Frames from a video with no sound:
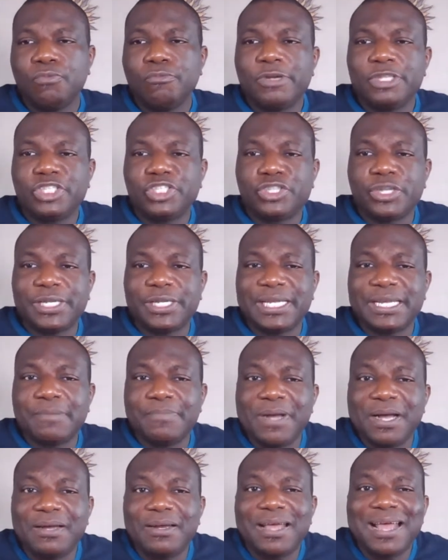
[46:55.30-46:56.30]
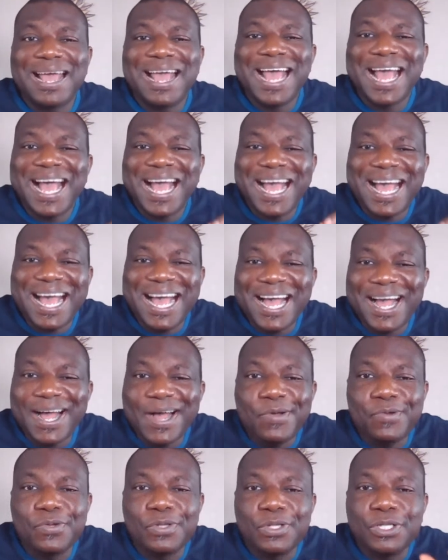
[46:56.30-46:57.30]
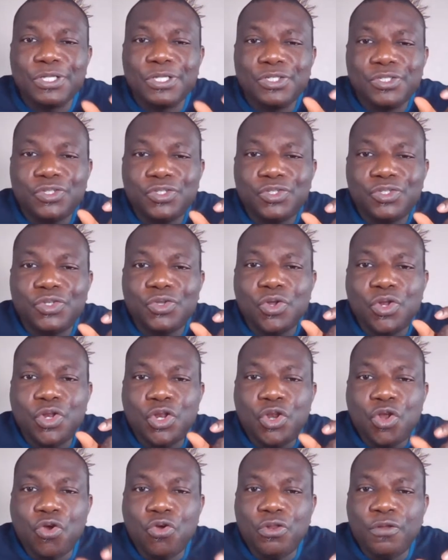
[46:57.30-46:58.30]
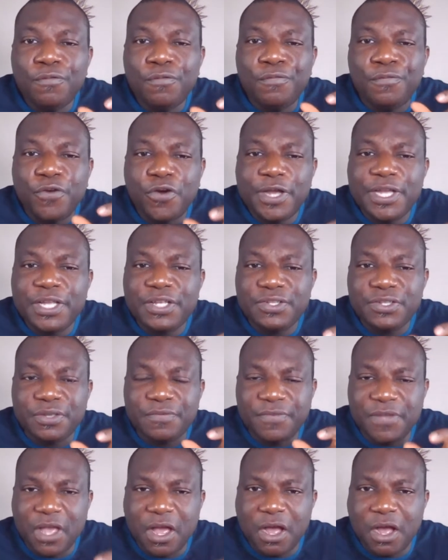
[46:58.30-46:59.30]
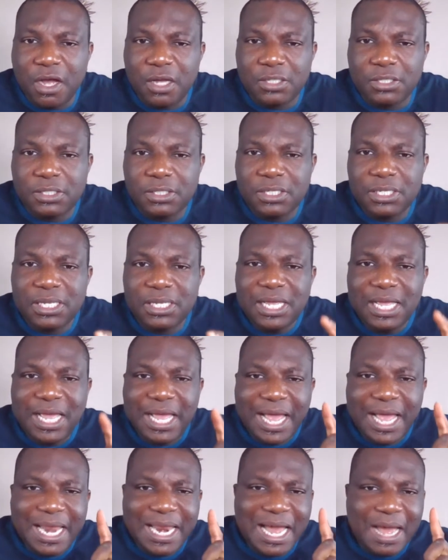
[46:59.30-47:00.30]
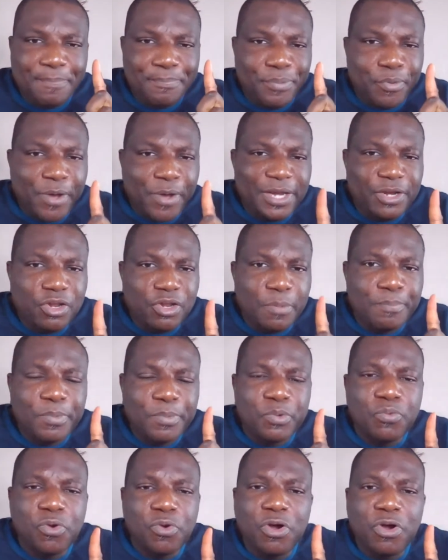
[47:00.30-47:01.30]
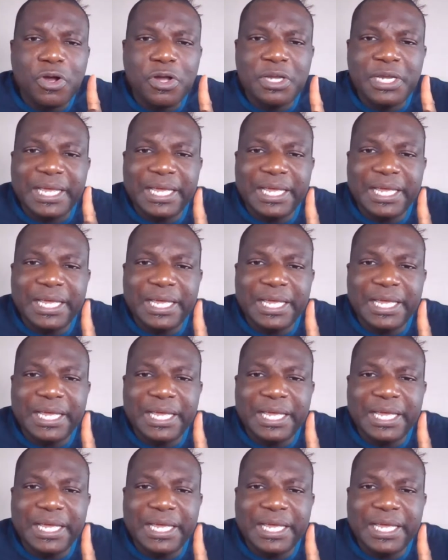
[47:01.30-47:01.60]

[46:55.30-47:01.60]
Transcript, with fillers: we're studying about how to know the voice of God. And our point number one